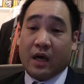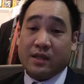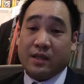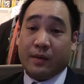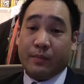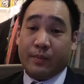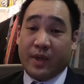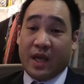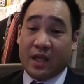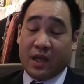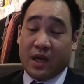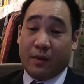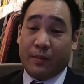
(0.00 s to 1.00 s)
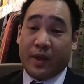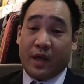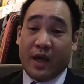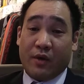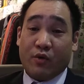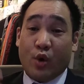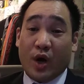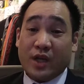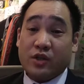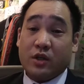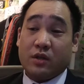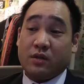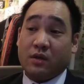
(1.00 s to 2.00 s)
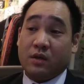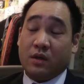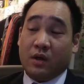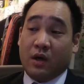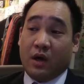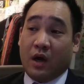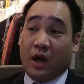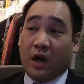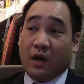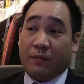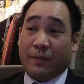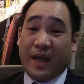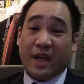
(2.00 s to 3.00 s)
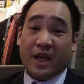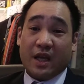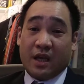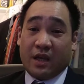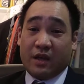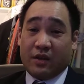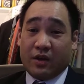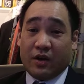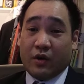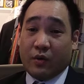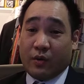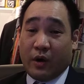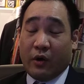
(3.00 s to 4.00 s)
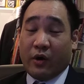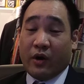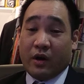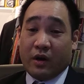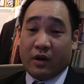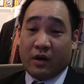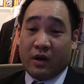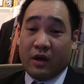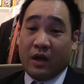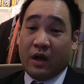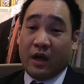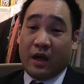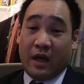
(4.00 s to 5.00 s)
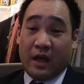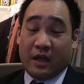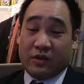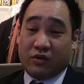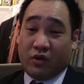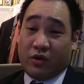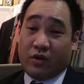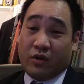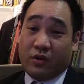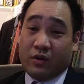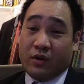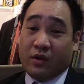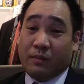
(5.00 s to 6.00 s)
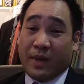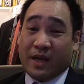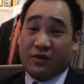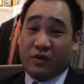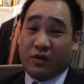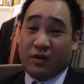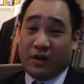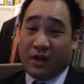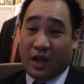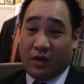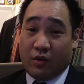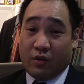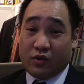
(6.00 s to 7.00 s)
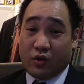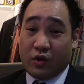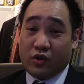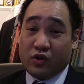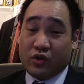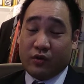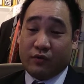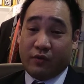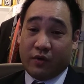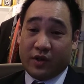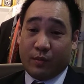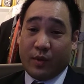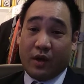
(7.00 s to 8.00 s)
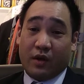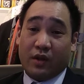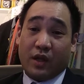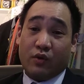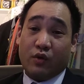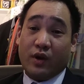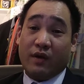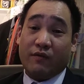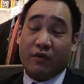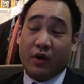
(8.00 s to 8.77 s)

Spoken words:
some incoming questions. Benny, you know, or...Sir, Master, can you search for something on the internet